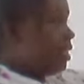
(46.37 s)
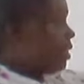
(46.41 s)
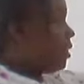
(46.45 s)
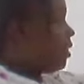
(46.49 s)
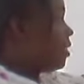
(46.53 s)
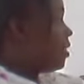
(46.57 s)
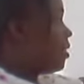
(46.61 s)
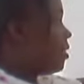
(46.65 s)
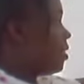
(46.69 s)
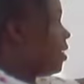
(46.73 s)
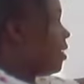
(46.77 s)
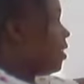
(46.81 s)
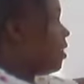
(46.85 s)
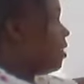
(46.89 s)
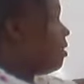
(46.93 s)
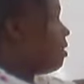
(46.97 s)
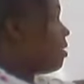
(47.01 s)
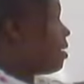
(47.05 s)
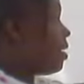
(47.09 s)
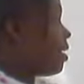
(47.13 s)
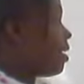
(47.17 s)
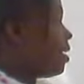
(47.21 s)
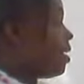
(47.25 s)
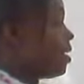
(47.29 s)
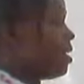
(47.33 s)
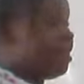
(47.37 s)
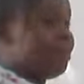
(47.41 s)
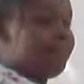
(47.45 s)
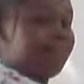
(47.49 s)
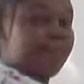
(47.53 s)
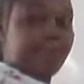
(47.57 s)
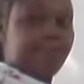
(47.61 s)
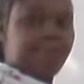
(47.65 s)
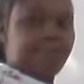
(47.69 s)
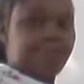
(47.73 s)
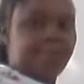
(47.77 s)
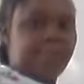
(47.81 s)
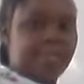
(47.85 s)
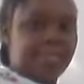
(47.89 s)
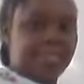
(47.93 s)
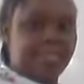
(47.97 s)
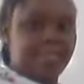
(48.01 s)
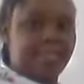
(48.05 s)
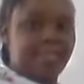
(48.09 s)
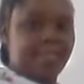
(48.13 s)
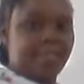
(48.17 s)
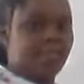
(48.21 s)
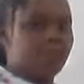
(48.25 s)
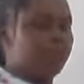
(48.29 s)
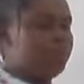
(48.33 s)
it is in three
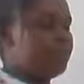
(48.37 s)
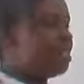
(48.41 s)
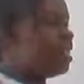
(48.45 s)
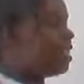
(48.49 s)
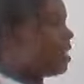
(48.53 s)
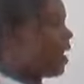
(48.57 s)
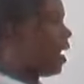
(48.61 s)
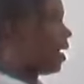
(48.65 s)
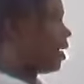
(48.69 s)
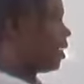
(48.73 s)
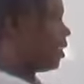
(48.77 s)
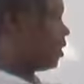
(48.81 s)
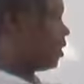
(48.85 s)
phases which are